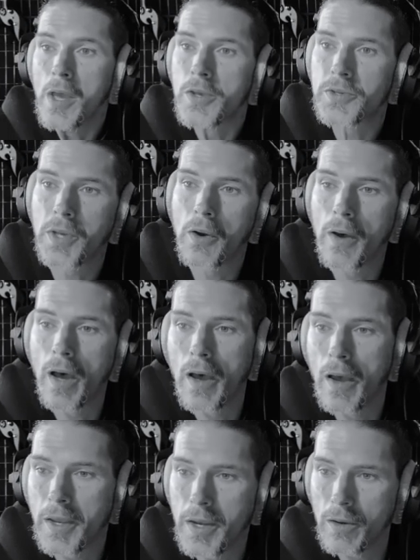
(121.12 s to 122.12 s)

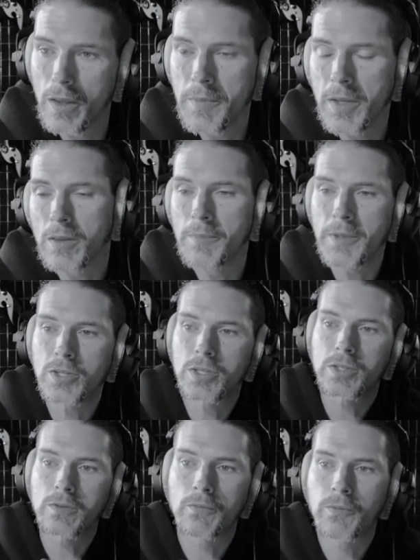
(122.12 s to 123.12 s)
so here let me
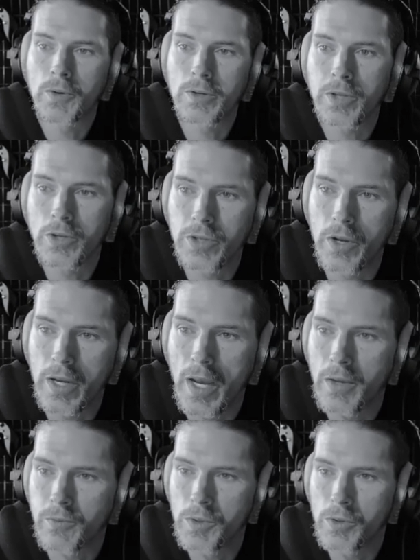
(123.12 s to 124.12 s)
just first I'll show you
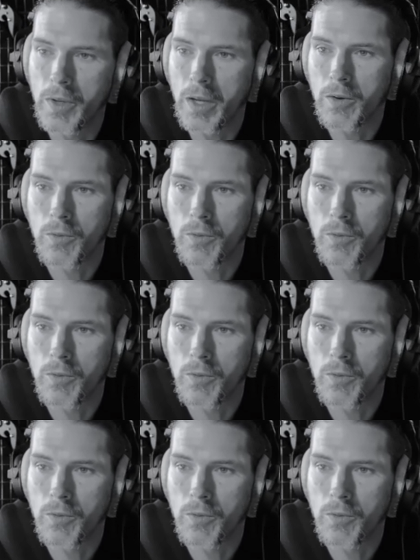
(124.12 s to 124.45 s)
guys real quick. You